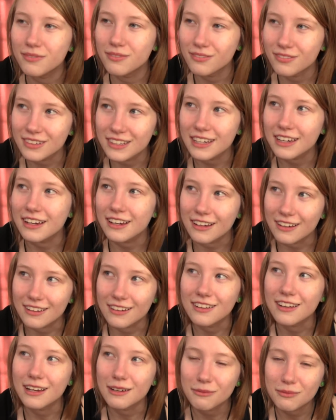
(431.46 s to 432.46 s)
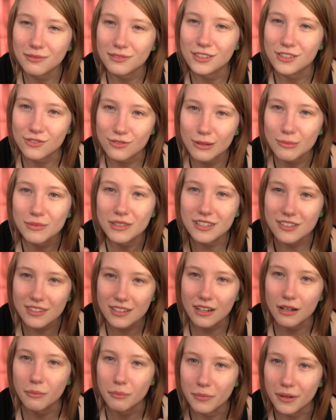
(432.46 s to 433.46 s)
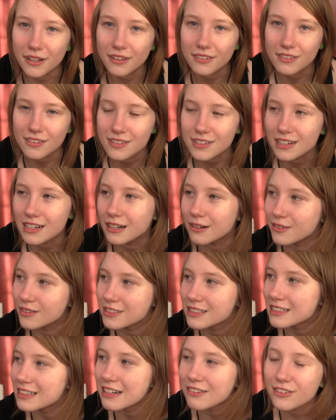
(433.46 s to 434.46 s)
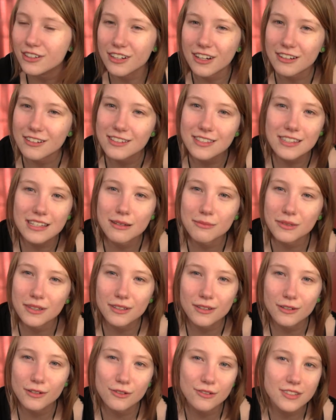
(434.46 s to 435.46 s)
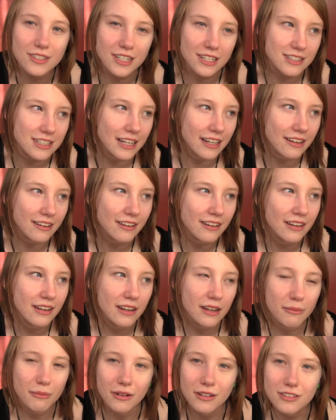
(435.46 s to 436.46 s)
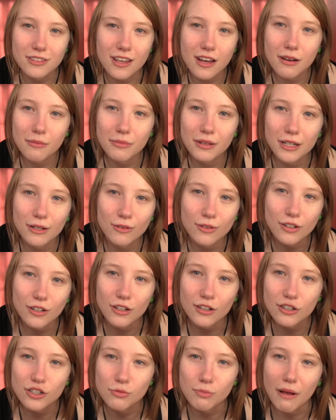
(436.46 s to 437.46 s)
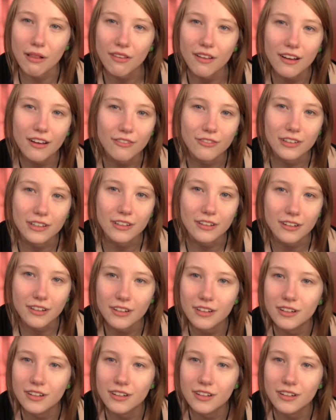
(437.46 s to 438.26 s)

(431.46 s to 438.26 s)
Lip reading: yeah, I'm just reminiscing on Buttons now. Never got to see him in the acoustic tent, but I saw him play with Courage My Love, and